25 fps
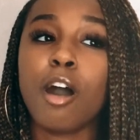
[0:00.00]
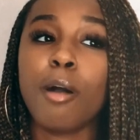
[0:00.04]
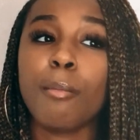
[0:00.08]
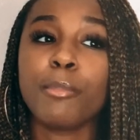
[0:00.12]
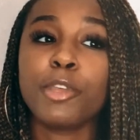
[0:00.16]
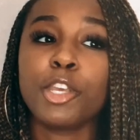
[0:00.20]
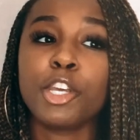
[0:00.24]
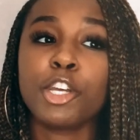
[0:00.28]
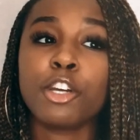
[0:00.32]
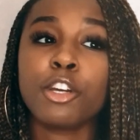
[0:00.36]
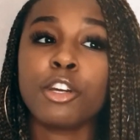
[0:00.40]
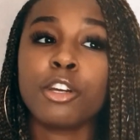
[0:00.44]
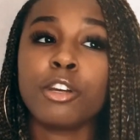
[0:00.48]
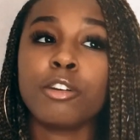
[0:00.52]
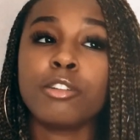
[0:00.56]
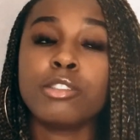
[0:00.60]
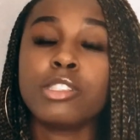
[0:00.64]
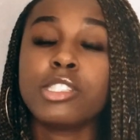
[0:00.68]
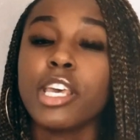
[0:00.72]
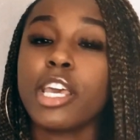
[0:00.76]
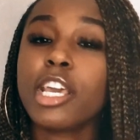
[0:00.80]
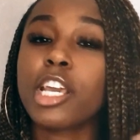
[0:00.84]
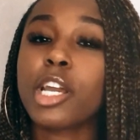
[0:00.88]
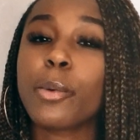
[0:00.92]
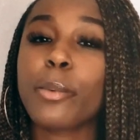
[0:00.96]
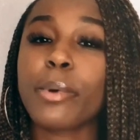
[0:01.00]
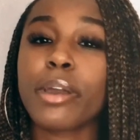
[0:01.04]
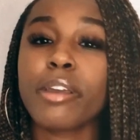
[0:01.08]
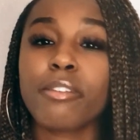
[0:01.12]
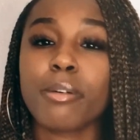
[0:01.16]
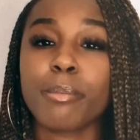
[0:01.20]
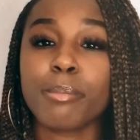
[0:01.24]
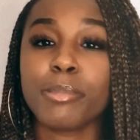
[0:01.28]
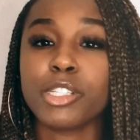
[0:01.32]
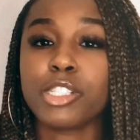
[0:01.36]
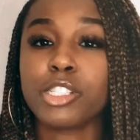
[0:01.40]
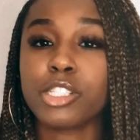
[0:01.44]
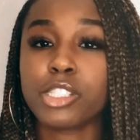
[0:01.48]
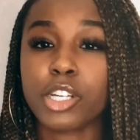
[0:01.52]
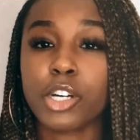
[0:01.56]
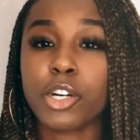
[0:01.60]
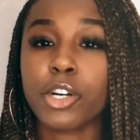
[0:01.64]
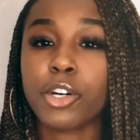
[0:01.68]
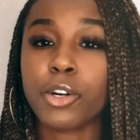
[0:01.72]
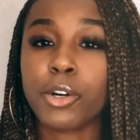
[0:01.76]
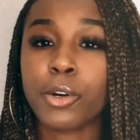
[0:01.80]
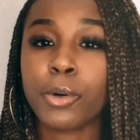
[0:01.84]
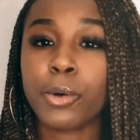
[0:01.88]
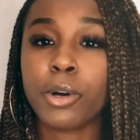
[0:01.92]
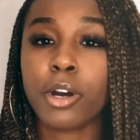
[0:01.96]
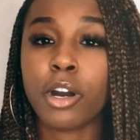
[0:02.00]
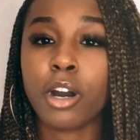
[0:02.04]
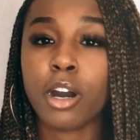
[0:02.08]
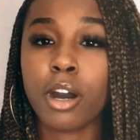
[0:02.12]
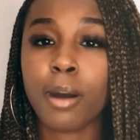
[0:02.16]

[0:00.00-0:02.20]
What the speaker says: your takeaway from the show.